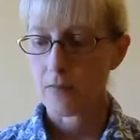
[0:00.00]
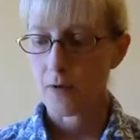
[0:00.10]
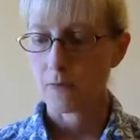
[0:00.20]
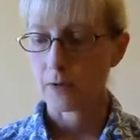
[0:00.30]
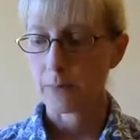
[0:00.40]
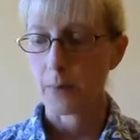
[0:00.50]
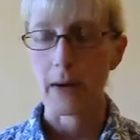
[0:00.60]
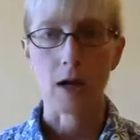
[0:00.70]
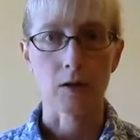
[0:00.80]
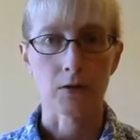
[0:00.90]
the really
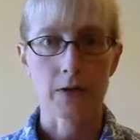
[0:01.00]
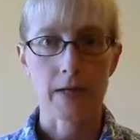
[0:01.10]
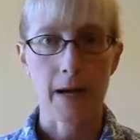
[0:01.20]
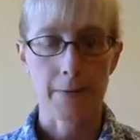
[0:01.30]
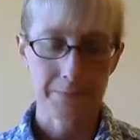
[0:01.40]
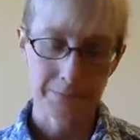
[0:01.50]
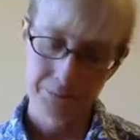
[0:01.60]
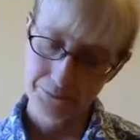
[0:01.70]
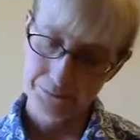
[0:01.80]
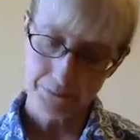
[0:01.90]
bright colors down.
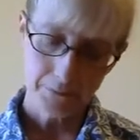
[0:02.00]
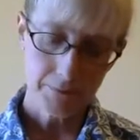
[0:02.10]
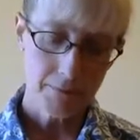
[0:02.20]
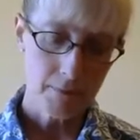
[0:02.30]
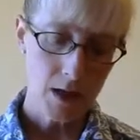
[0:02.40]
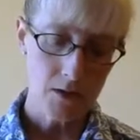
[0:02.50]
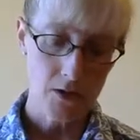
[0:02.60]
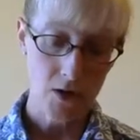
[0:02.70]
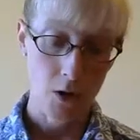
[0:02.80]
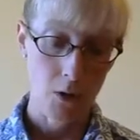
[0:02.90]

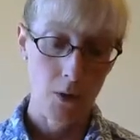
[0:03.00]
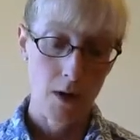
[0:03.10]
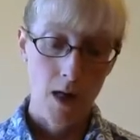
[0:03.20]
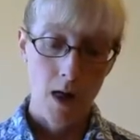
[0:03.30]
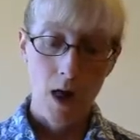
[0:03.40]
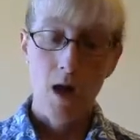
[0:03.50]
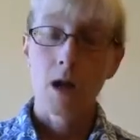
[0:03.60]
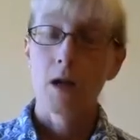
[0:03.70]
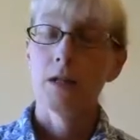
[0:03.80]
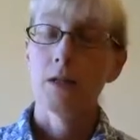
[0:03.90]
So
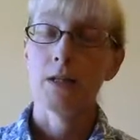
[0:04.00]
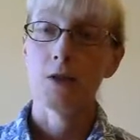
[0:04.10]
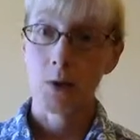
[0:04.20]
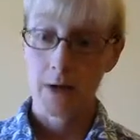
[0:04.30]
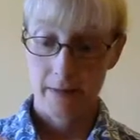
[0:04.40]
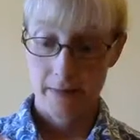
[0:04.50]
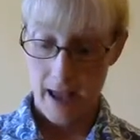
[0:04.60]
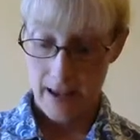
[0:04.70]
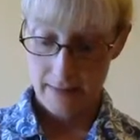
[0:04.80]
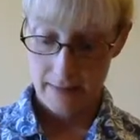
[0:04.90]
enjoying
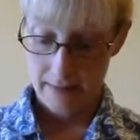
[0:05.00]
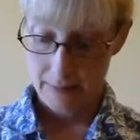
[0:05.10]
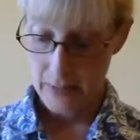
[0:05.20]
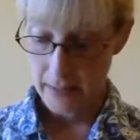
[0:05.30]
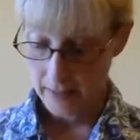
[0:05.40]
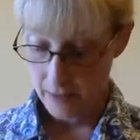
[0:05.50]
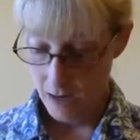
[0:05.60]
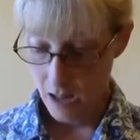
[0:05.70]
that spin.